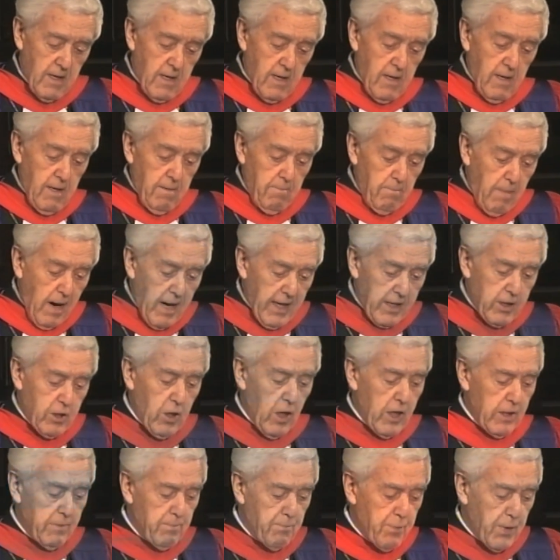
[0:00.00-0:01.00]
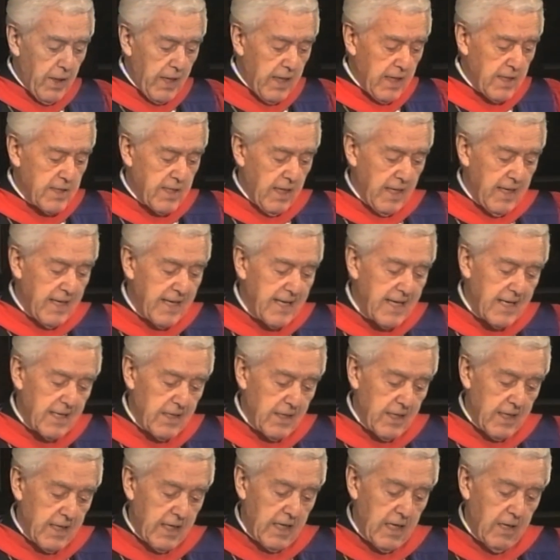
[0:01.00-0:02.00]
"My God brings a
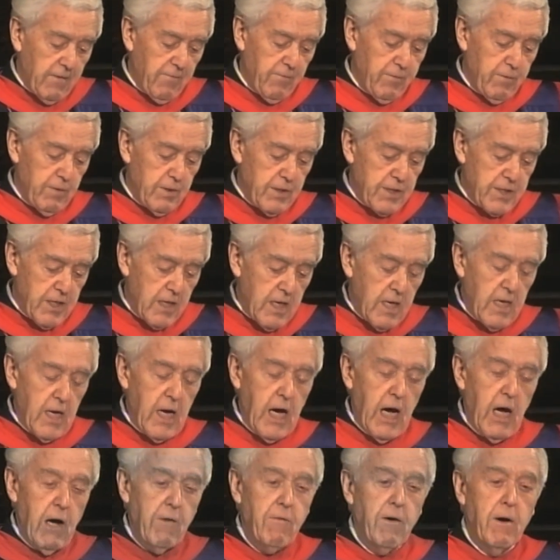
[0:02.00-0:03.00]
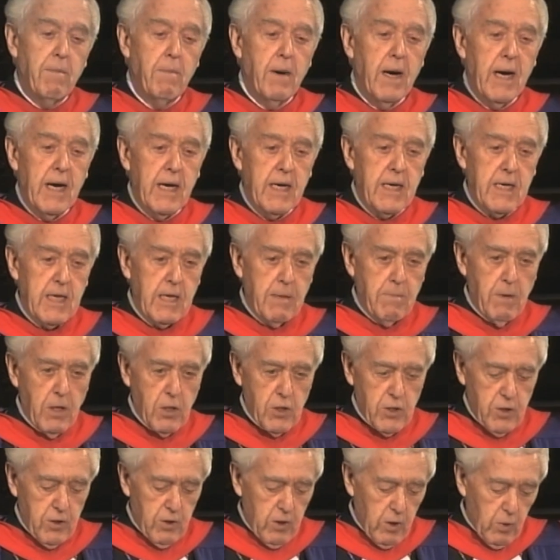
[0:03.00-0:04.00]
healing influence over my
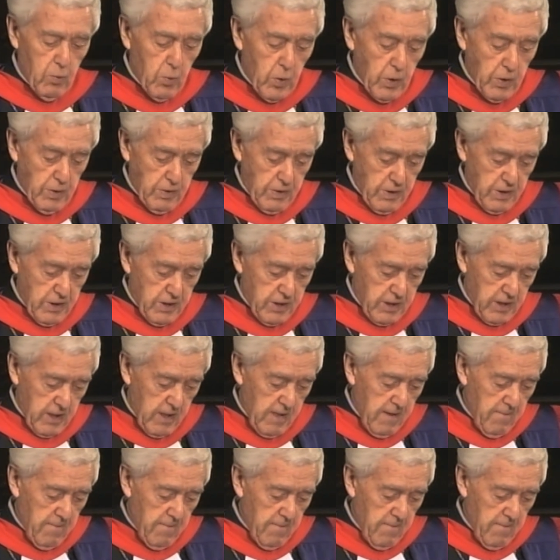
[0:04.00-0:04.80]
emotional wounds